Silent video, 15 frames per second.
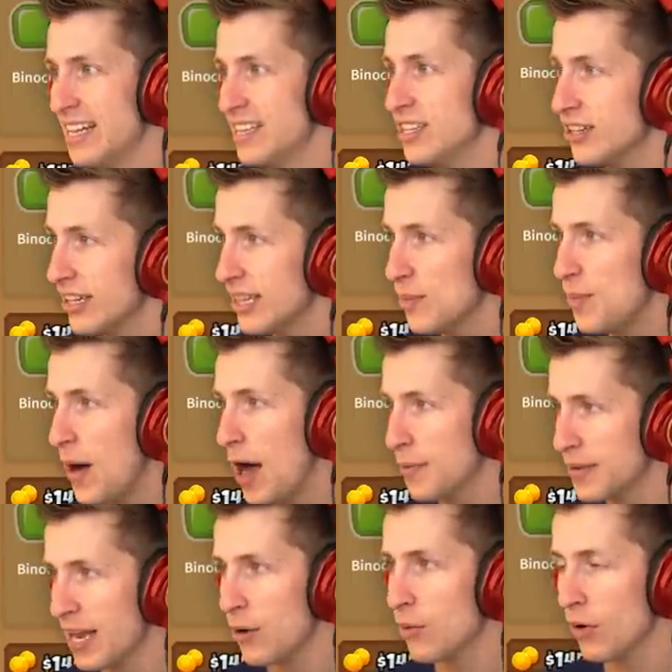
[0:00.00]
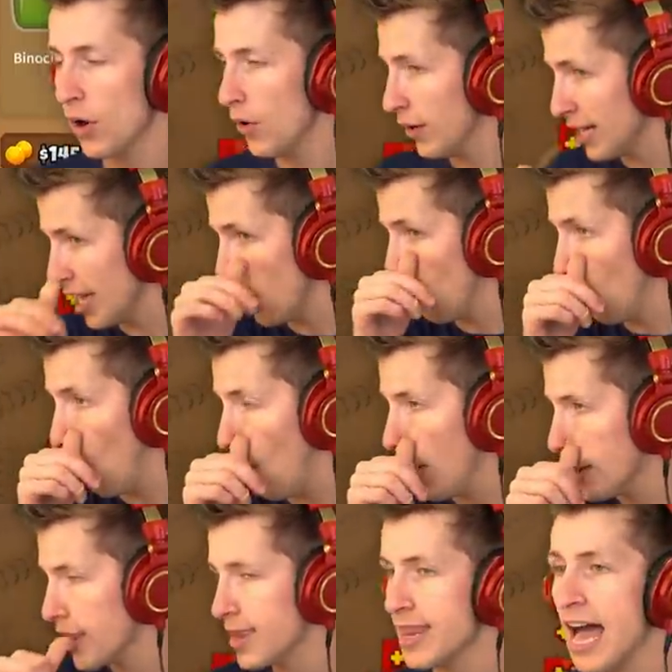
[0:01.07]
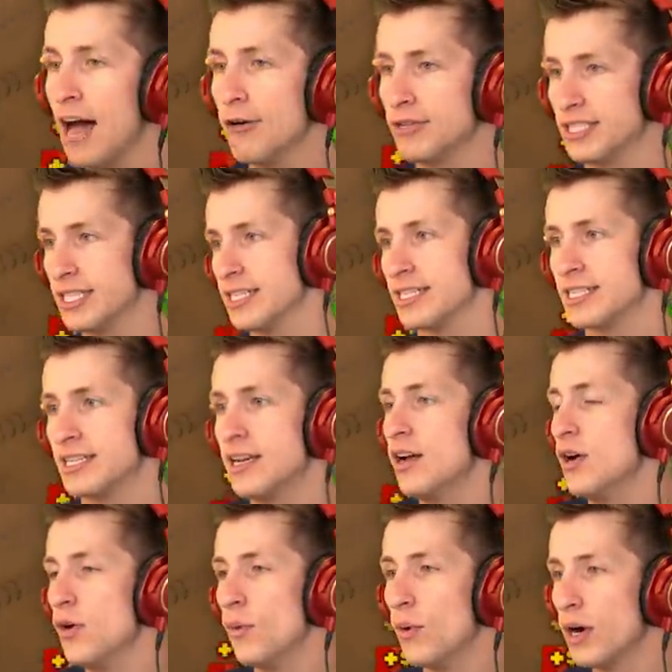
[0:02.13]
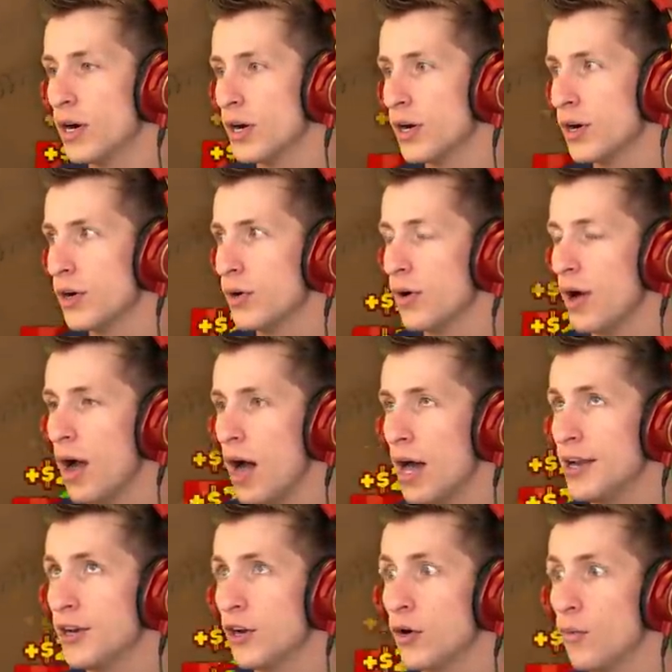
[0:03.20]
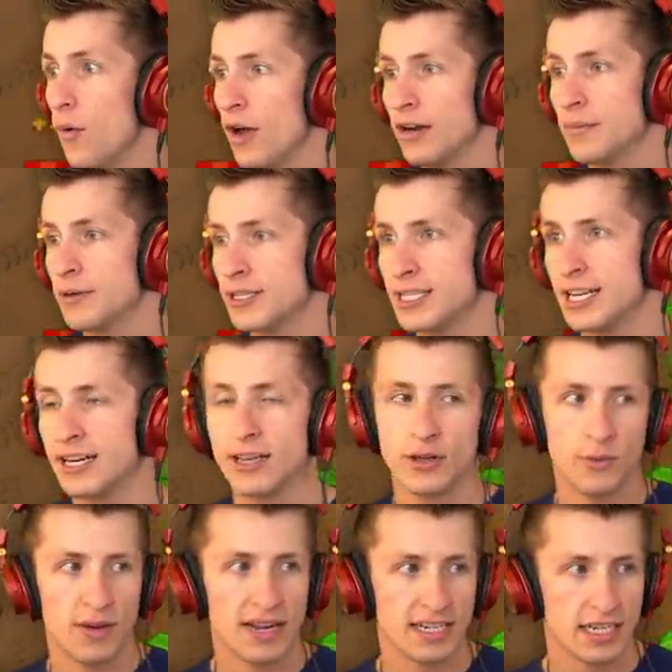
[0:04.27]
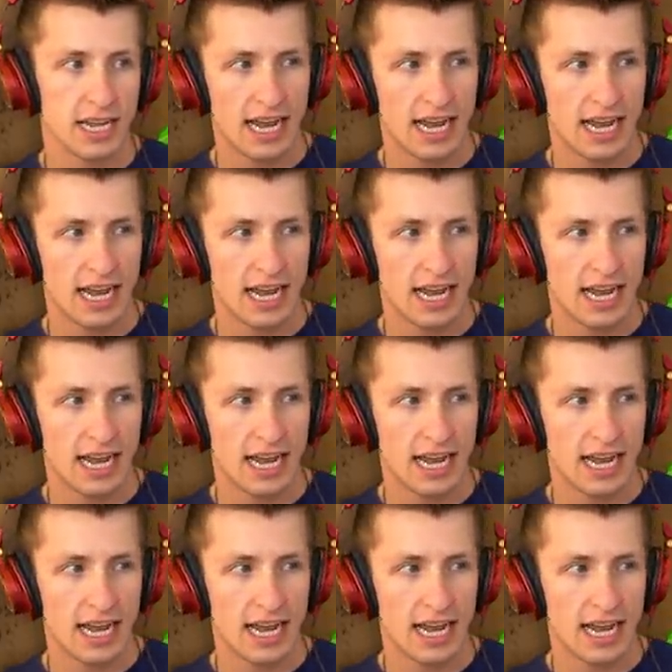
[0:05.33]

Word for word: Look at the pop count. We're already at 1,000. We're under 1% of the way.